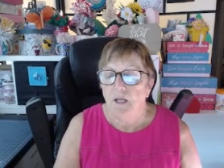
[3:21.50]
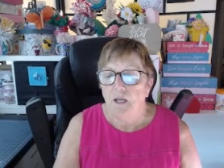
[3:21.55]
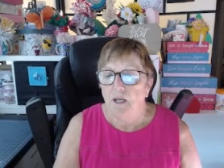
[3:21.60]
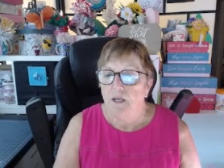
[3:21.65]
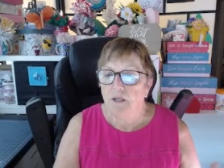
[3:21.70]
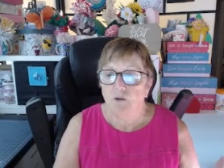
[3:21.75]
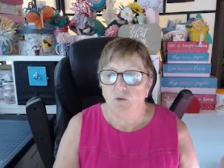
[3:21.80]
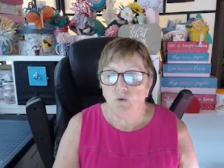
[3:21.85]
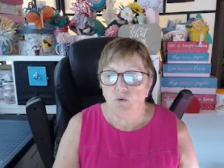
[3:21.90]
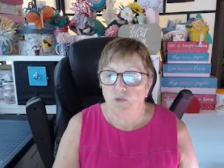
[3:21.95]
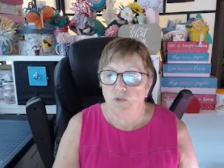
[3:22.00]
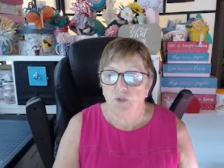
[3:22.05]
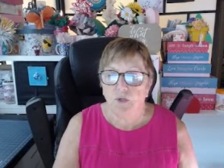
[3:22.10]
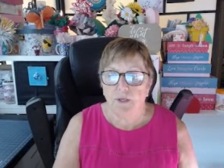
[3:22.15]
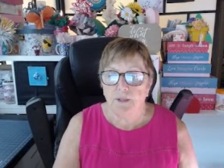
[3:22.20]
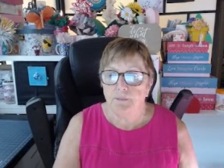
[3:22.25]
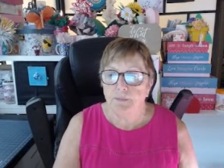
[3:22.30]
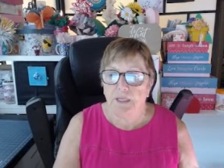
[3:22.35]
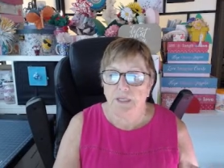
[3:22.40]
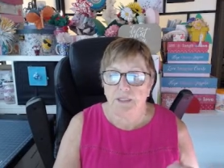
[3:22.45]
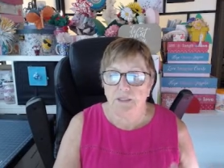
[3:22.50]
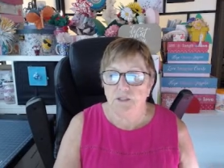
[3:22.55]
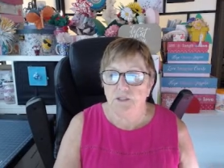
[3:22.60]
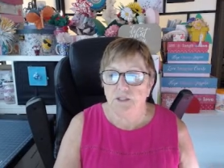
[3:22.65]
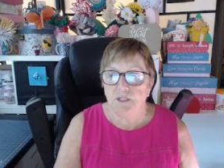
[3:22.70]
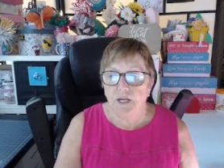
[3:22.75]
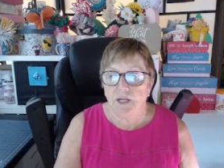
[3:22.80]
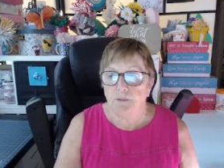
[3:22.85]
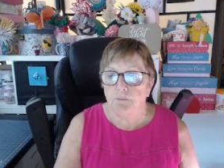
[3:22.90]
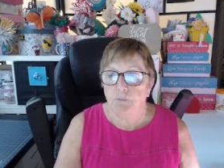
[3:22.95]
And of course, our lemonade
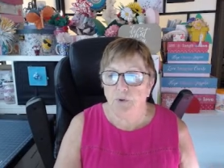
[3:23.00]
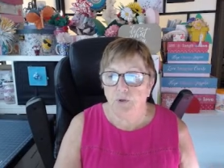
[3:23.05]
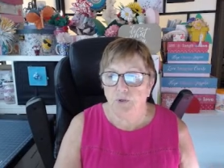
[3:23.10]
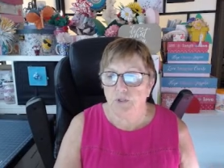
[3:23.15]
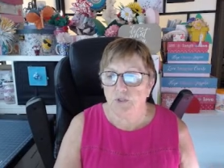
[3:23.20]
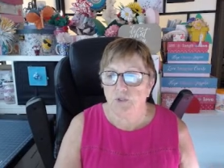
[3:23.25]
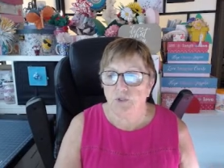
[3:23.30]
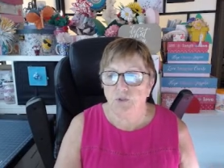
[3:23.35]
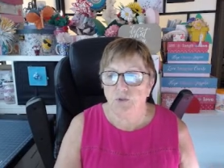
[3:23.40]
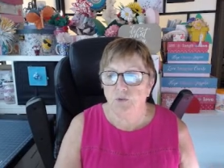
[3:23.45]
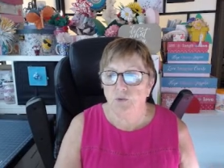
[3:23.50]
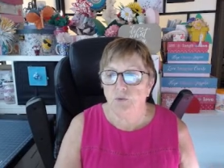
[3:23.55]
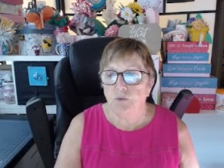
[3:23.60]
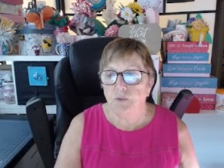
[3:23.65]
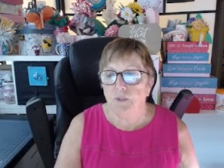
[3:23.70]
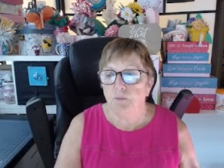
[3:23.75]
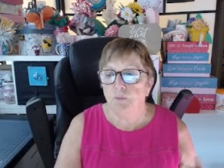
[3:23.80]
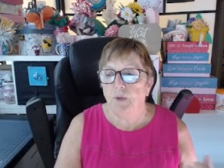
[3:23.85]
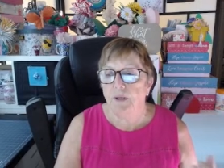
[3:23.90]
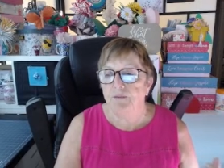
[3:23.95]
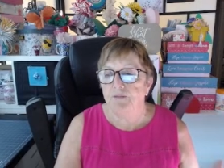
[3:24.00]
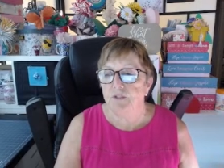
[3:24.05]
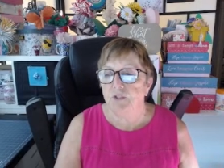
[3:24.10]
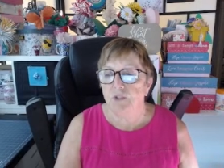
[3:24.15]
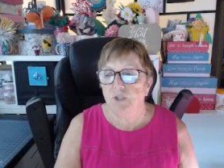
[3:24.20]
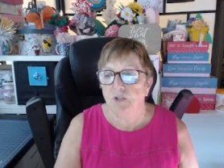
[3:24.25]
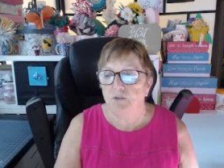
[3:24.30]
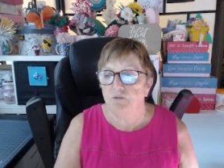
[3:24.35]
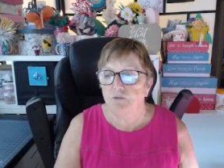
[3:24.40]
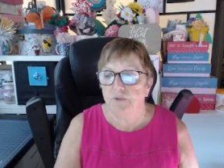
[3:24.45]
stand part two. Then we have a
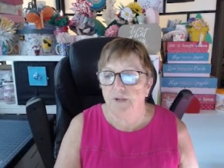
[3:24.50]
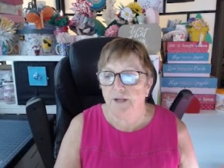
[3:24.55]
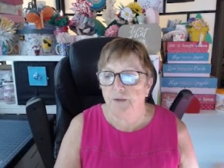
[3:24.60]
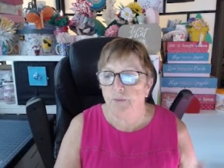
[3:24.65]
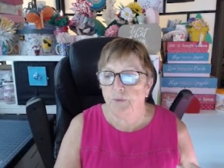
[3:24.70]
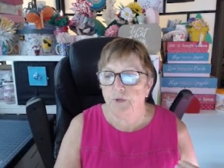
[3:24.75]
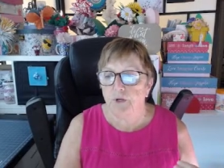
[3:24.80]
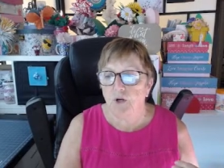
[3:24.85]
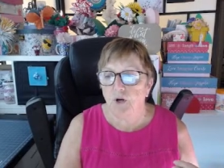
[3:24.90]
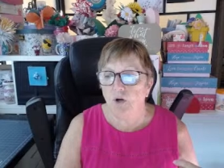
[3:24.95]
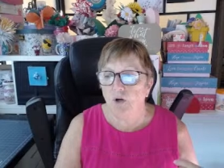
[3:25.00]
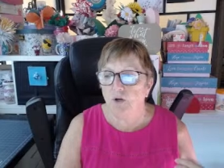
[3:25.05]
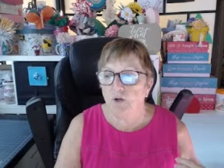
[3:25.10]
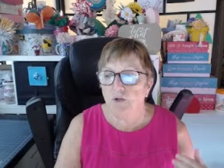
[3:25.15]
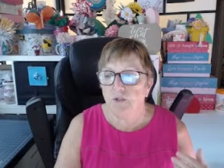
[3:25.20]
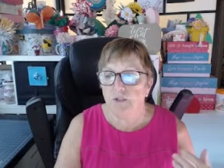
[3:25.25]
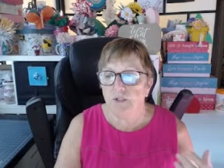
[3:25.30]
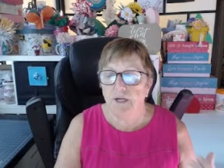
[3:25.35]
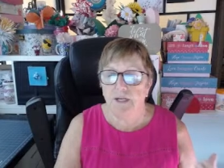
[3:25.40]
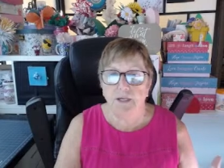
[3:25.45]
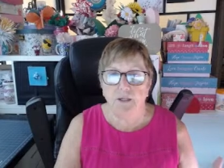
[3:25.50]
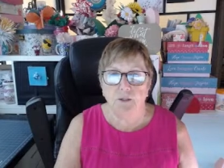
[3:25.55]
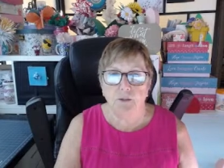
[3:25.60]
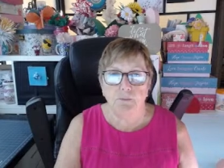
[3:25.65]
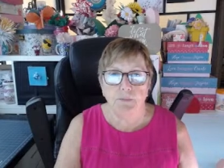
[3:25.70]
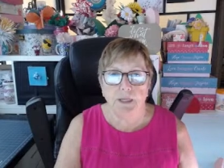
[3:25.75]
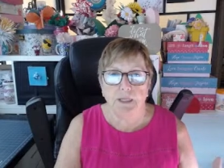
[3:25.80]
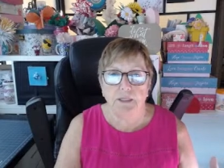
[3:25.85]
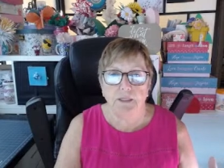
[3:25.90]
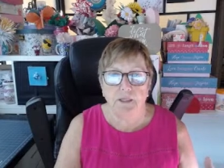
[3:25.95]
sunflower card and how to
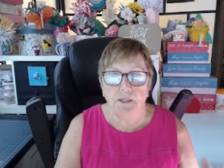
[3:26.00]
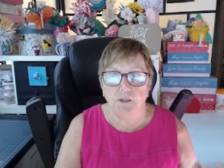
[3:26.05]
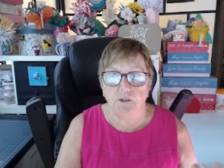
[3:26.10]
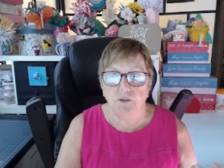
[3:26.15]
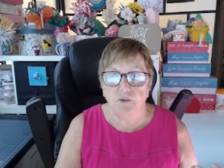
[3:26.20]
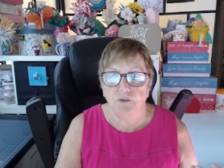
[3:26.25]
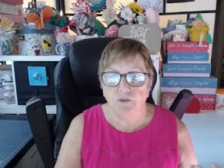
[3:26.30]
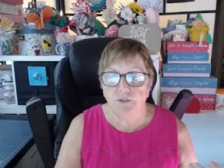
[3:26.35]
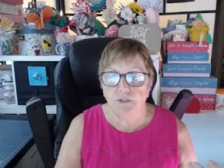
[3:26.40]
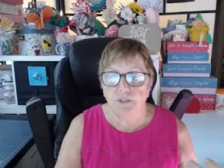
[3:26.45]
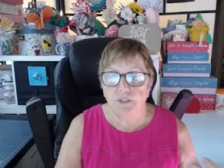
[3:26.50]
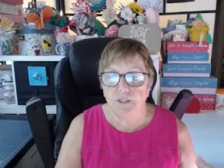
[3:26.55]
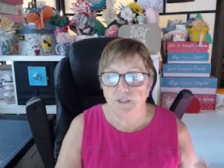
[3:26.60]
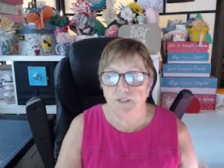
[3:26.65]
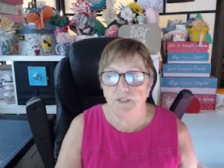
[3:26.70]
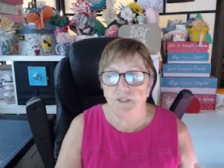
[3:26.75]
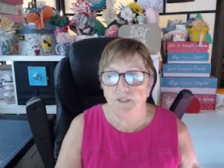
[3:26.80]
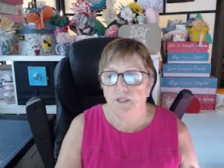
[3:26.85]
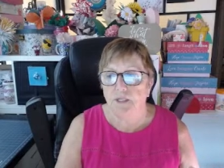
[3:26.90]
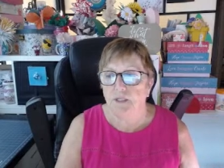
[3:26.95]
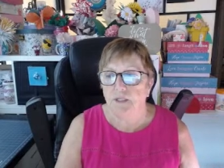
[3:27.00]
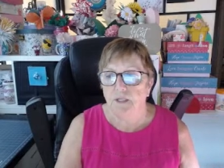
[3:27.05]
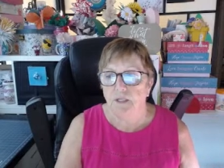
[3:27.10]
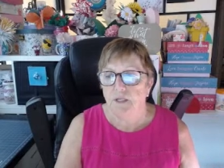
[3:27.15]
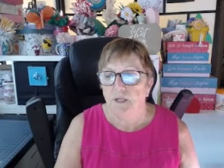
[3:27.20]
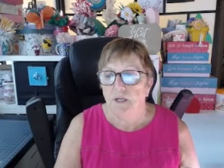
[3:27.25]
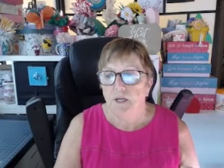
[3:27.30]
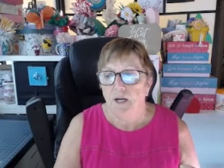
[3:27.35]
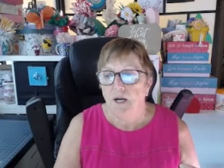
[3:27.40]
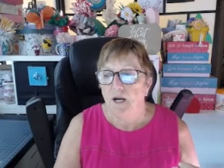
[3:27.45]
make undersea,
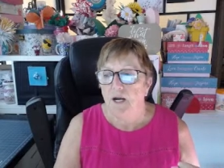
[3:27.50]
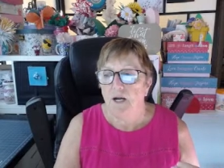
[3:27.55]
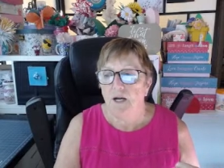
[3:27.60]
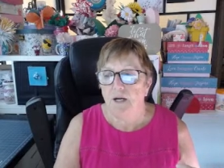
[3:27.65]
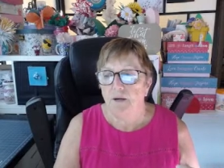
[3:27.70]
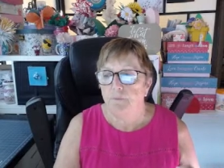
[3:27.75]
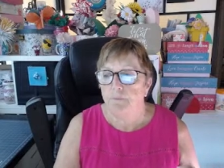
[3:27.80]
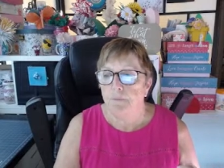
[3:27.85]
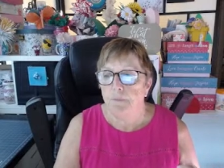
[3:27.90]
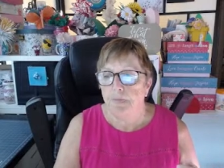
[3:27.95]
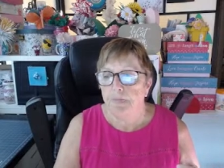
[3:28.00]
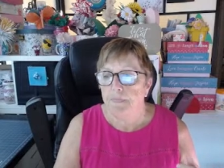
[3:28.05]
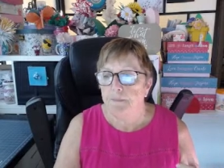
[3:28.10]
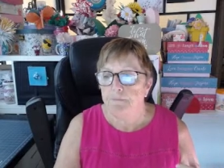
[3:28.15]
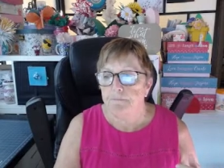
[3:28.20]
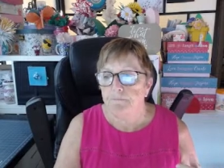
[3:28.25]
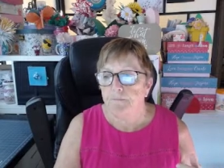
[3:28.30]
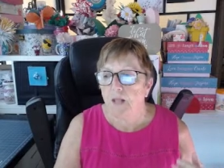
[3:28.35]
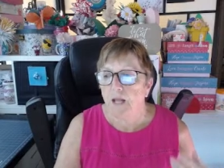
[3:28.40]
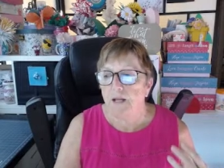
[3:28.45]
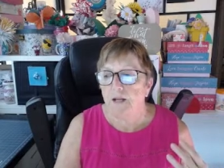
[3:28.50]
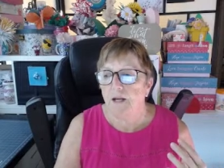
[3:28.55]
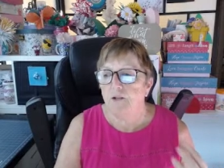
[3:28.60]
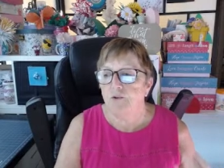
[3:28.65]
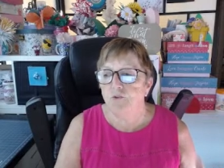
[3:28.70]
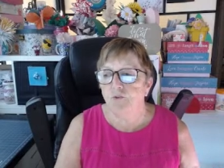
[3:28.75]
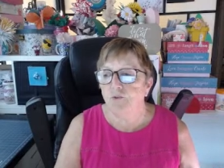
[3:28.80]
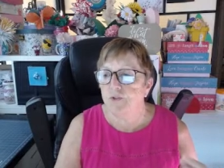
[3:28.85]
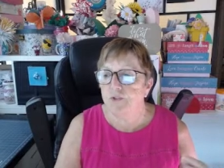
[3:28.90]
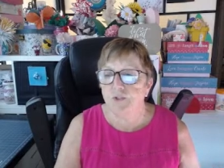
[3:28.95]
um,
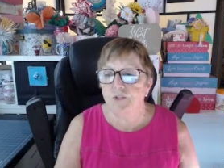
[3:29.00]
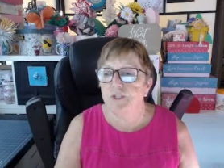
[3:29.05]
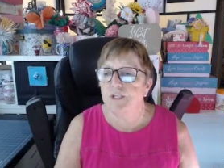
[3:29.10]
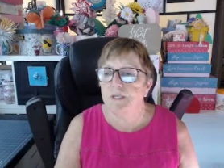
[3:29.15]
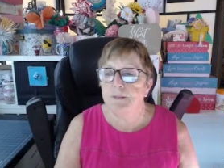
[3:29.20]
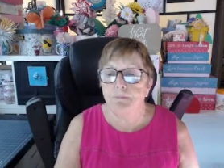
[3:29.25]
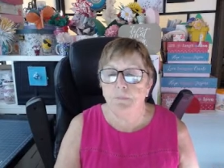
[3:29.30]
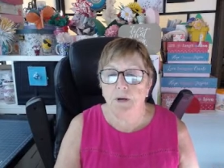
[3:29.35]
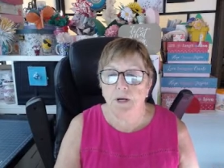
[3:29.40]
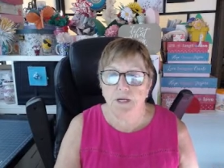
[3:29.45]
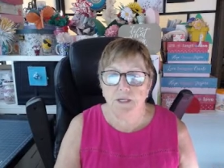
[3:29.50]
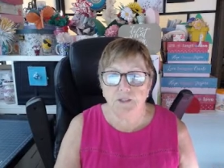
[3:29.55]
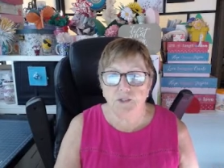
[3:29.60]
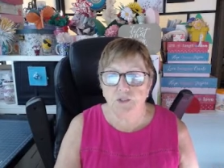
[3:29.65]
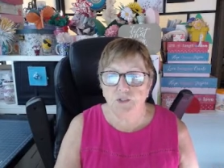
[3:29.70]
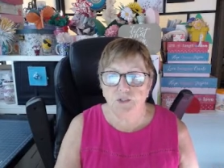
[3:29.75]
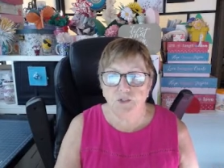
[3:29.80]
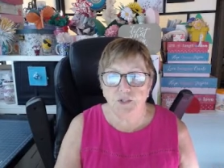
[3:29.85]
under the sea boxes,